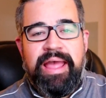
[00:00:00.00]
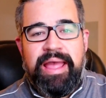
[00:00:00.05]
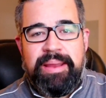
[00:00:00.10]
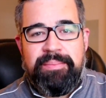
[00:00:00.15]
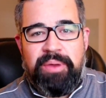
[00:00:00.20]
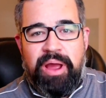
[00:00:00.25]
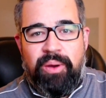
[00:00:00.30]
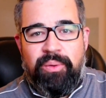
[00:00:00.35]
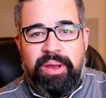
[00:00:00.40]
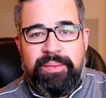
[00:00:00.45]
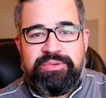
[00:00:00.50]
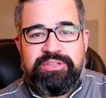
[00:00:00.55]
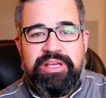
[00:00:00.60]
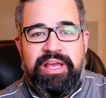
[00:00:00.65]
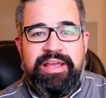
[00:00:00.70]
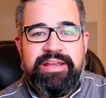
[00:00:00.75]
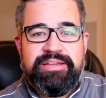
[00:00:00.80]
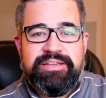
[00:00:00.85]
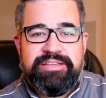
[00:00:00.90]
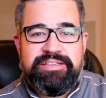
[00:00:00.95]
And my
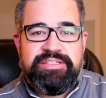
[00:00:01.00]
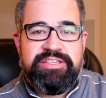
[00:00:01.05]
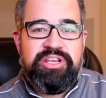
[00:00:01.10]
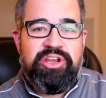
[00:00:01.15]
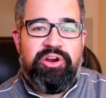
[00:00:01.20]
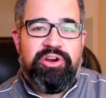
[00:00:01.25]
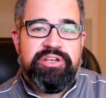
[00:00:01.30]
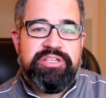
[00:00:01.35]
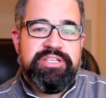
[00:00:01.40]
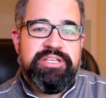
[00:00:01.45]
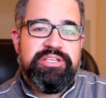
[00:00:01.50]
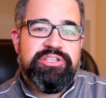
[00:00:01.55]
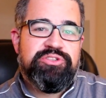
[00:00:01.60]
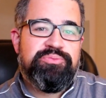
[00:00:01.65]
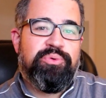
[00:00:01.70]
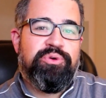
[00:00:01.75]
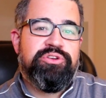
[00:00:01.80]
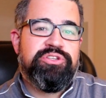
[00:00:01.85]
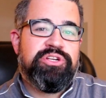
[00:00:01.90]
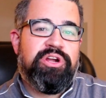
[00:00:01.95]
website,
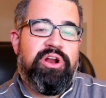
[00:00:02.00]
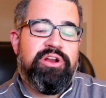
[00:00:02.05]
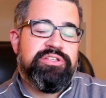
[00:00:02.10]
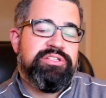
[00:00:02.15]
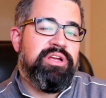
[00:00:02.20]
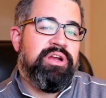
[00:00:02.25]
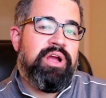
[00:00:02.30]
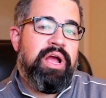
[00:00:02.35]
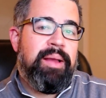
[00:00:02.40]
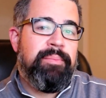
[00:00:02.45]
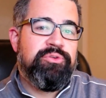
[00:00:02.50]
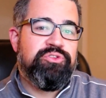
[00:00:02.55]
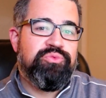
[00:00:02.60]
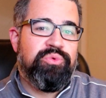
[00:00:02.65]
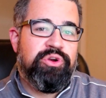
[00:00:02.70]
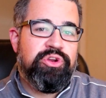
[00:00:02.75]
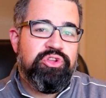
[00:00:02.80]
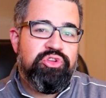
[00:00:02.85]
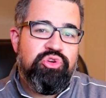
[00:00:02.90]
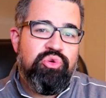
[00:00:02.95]
CRTSportsCards.com, is
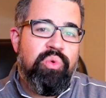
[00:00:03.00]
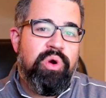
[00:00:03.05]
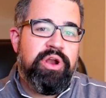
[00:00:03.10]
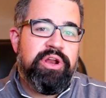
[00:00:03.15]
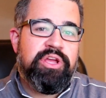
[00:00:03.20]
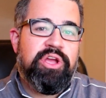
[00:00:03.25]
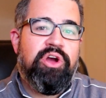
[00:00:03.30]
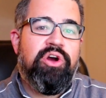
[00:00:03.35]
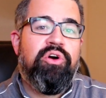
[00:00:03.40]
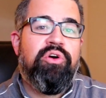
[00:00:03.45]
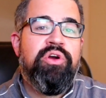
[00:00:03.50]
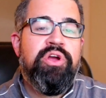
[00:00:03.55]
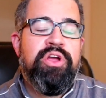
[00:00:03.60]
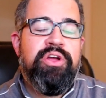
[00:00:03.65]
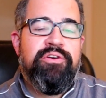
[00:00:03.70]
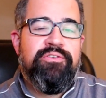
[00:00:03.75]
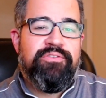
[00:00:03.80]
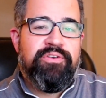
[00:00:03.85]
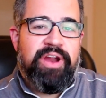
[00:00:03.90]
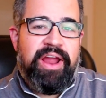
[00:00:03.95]
where you want to go
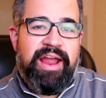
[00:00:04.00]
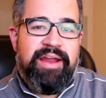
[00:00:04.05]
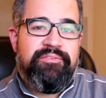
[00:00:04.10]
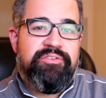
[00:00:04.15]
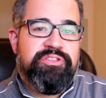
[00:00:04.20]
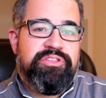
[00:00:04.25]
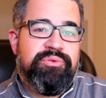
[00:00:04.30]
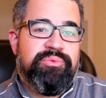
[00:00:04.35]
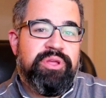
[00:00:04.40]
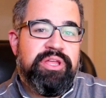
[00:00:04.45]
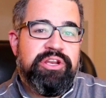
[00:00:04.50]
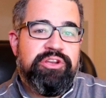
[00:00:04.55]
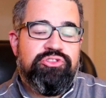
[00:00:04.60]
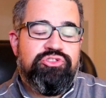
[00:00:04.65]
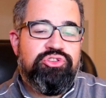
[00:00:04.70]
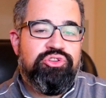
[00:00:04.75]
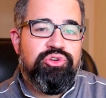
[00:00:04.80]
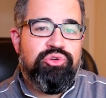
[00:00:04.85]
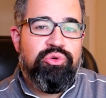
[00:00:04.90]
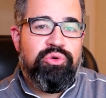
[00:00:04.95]
for everything
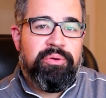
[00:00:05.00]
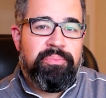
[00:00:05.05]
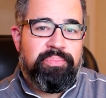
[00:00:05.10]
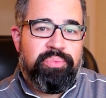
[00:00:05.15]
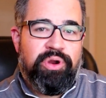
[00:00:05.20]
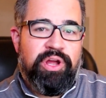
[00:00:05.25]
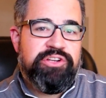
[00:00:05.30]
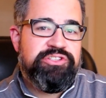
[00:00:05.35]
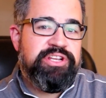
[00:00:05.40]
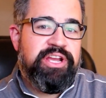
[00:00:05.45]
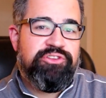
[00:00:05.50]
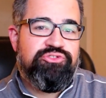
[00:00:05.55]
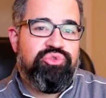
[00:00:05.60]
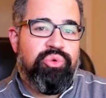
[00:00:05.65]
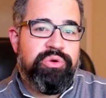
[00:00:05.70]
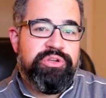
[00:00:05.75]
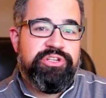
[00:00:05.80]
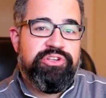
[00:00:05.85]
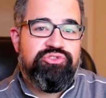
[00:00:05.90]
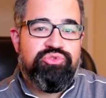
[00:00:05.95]
related to Project
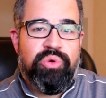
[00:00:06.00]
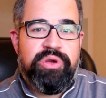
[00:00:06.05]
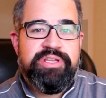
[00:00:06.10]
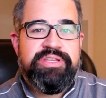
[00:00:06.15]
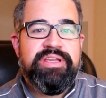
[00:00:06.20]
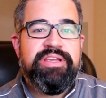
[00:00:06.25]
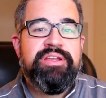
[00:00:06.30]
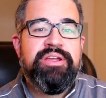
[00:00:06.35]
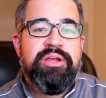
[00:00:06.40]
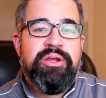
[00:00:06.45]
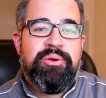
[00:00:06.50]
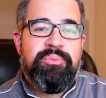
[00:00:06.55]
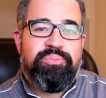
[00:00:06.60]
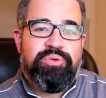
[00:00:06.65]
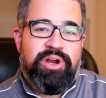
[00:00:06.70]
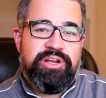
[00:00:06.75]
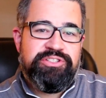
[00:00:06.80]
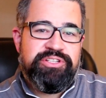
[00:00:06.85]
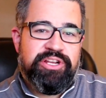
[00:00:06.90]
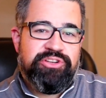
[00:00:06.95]
2020,
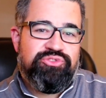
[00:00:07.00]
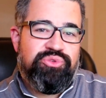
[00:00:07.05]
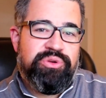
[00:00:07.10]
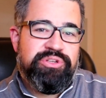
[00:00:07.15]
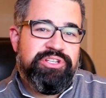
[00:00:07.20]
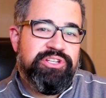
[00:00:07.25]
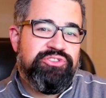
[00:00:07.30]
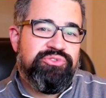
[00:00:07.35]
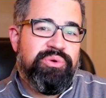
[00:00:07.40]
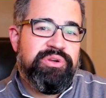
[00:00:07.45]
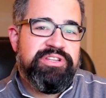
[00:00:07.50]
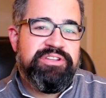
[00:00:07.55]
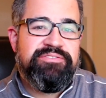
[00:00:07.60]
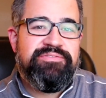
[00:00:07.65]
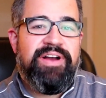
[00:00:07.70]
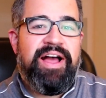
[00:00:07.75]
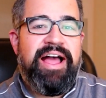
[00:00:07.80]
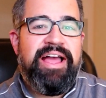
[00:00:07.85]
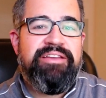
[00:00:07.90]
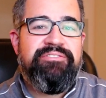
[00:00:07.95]
Project
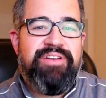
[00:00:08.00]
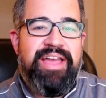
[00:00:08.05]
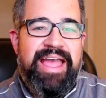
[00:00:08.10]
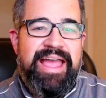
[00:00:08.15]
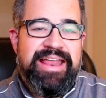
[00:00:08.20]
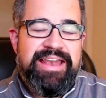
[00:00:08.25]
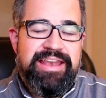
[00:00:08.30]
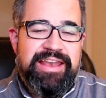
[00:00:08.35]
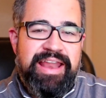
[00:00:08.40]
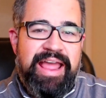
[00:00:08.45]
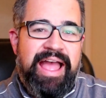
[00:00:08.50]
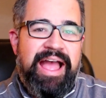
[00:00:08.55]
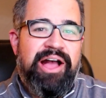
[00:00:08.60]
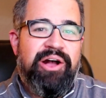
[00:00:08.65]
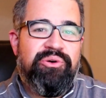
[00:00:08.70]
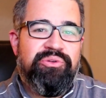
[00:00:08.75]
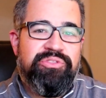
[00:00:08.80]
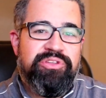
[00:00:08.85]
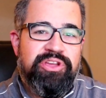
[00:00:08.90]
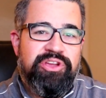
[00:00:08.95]
2025, and
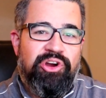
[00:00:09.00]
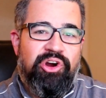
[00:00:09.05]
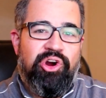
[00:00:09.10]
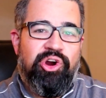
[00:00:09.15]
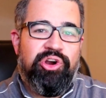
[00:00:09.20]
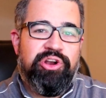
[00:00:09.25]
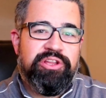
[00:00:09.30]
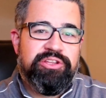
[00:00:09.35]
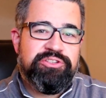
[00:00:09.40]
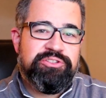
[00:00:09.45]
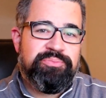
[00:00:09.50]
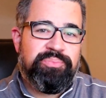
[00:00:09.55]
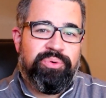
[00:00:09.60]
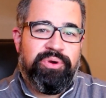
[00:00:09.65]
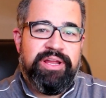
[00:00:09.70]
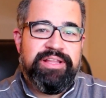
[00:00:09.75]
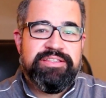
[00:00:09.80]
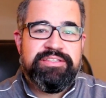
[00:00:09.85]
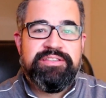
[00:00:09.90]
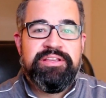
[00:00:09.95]
now the artist
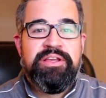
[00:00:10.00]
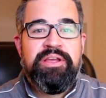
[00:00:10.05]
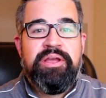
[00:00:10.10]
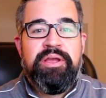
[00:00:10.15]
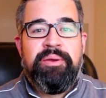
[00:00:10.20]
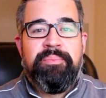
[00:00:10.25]
prints.